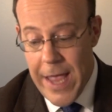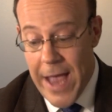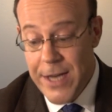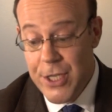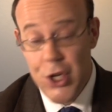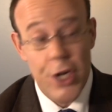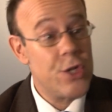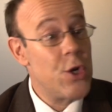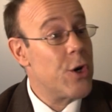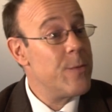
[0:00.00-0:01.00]
exigent
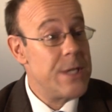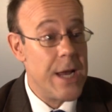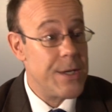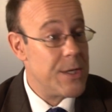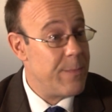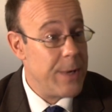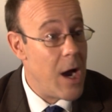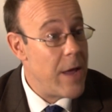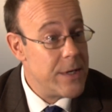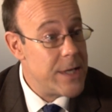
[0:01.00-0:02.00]
circumstances
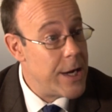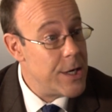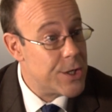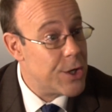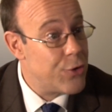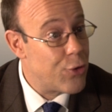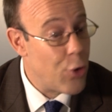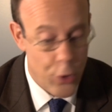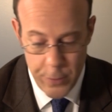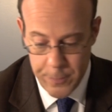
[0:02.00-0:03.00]
beyond the tenant's
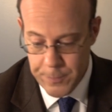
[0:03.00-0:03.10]
control,